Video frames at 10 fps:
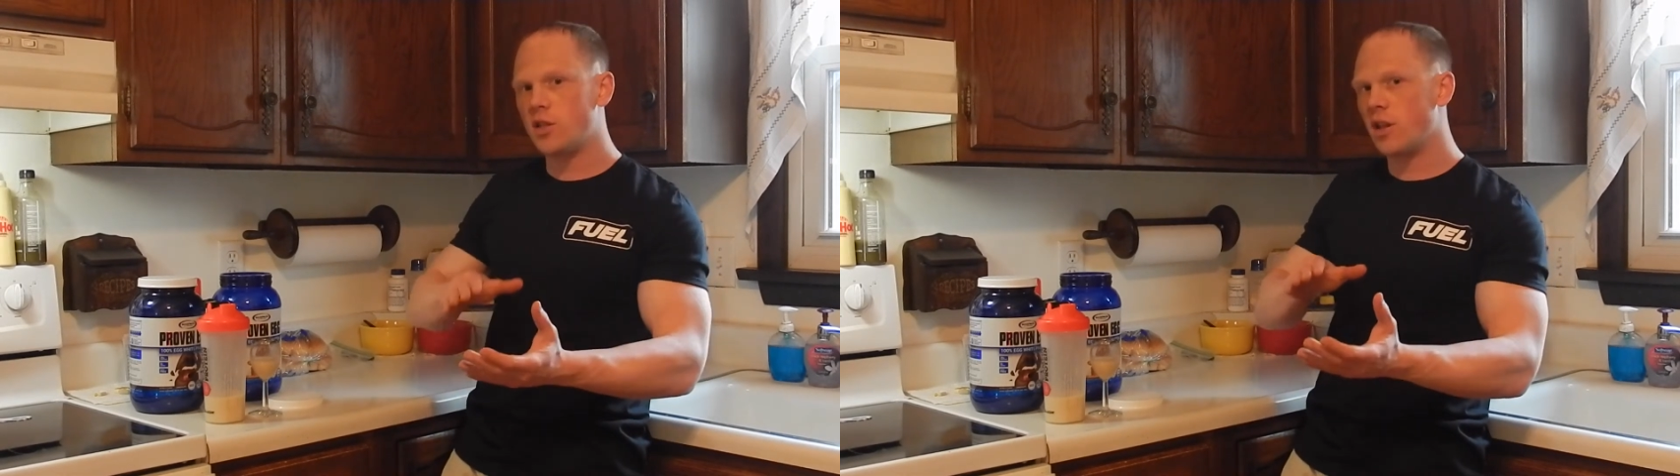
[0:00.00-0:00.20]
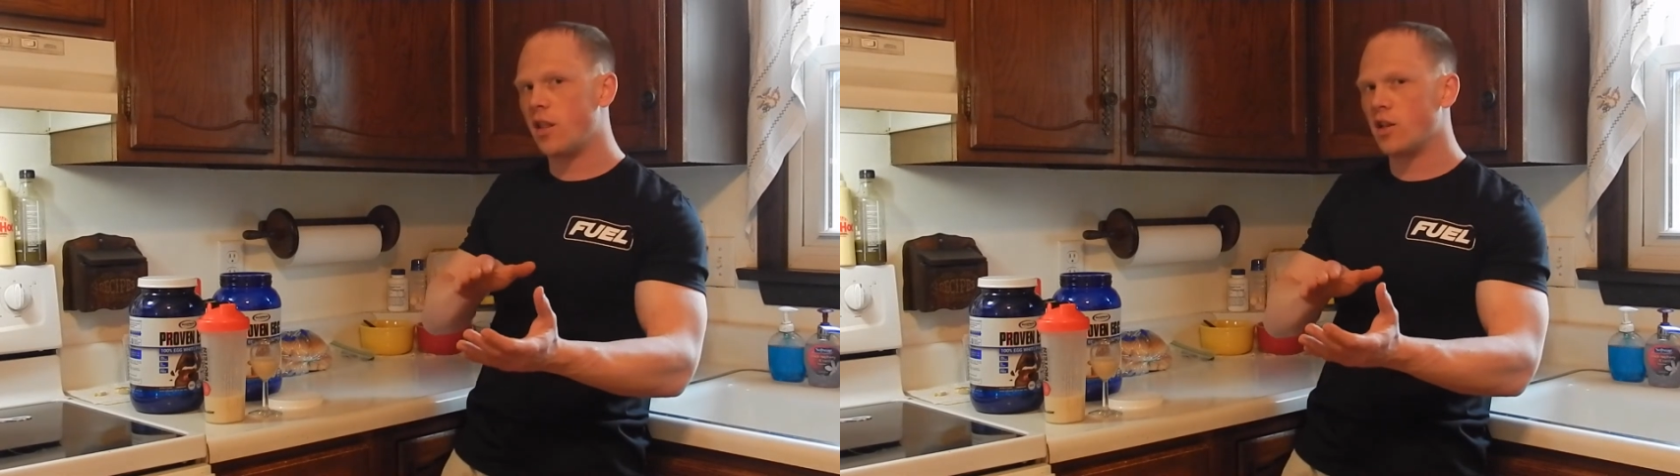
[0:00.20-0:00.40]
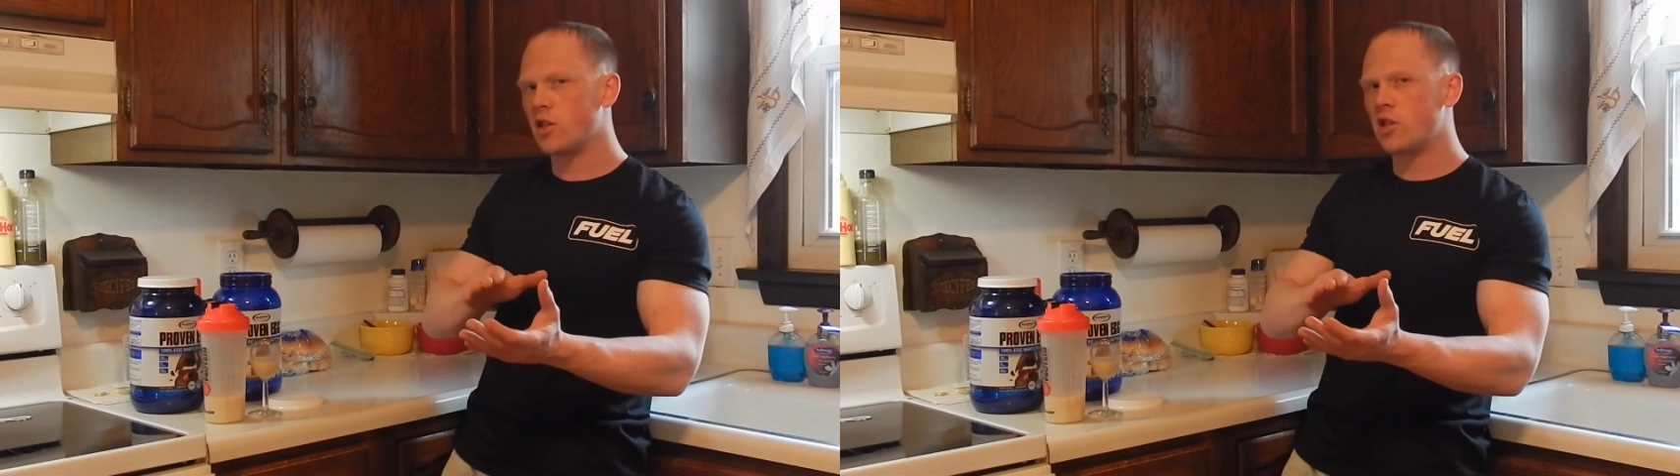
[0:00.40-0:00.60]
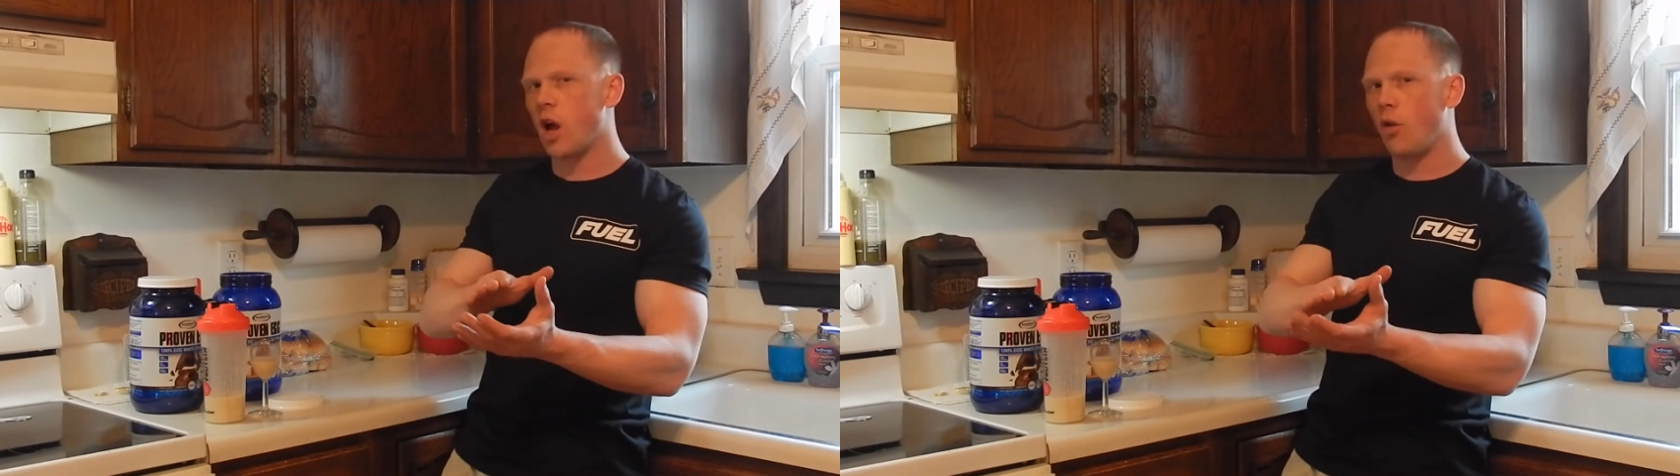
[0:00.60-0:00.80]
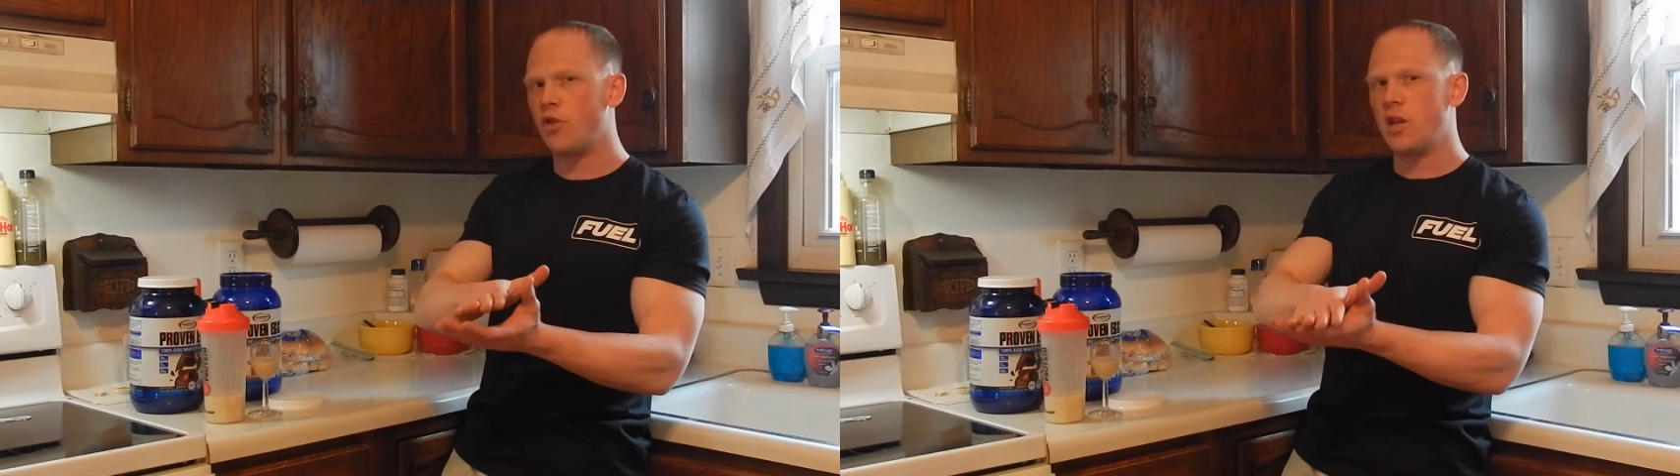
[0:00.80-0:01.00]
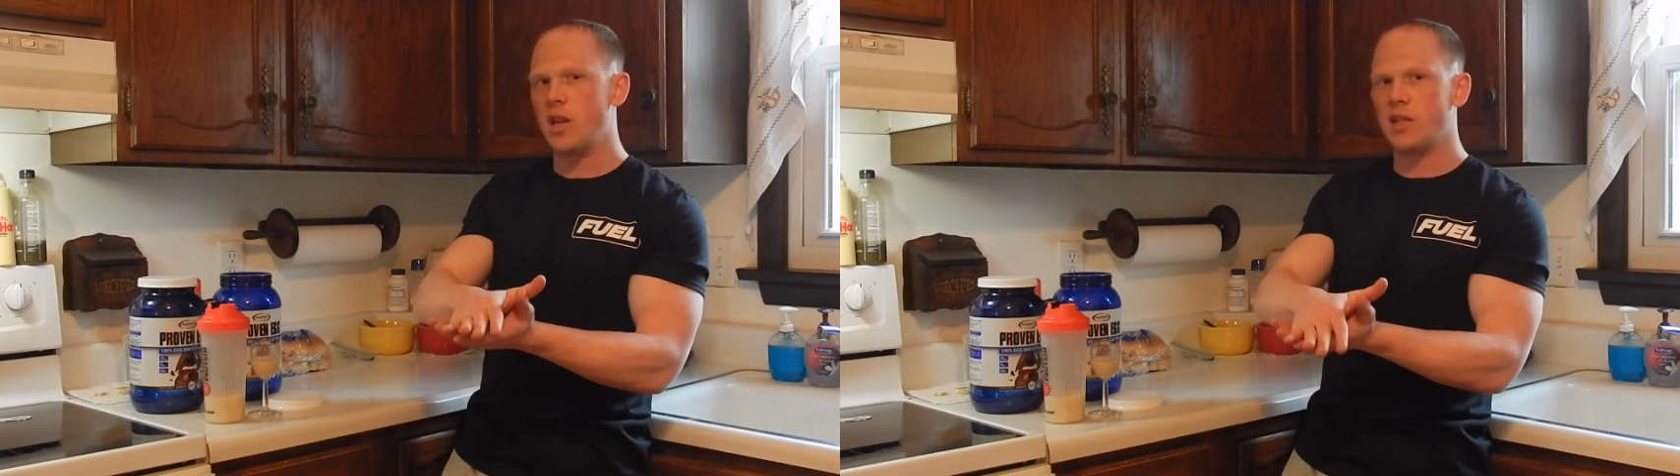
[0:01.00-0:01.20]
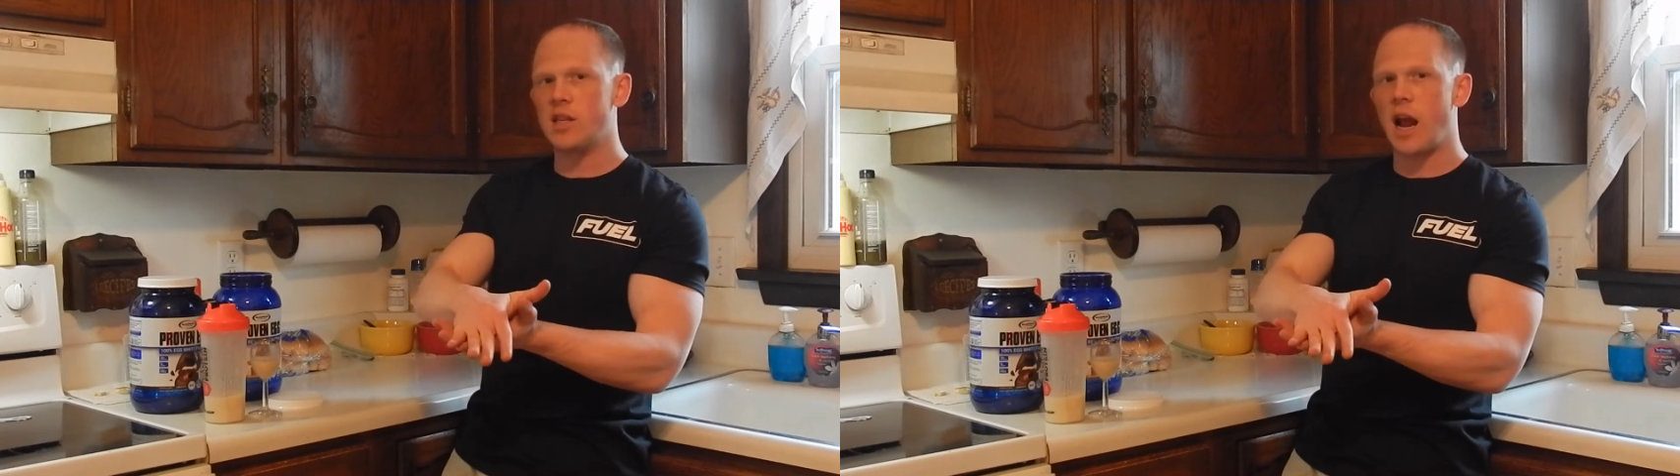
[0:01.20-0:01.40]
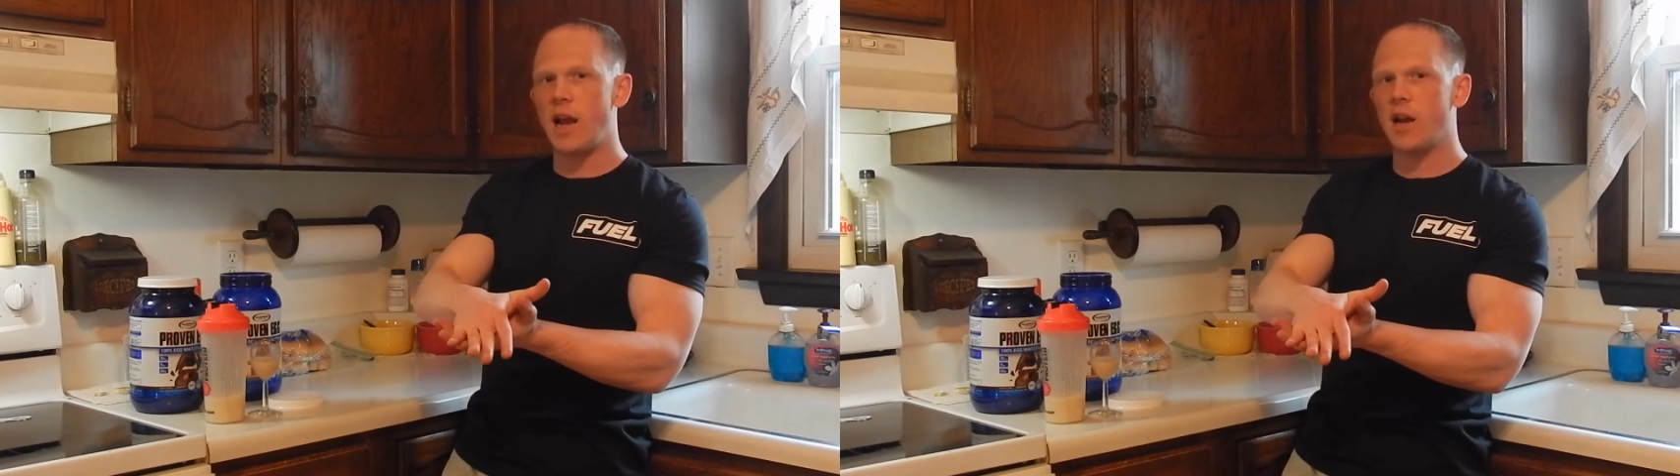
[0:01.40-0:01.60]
and then the saltiness kind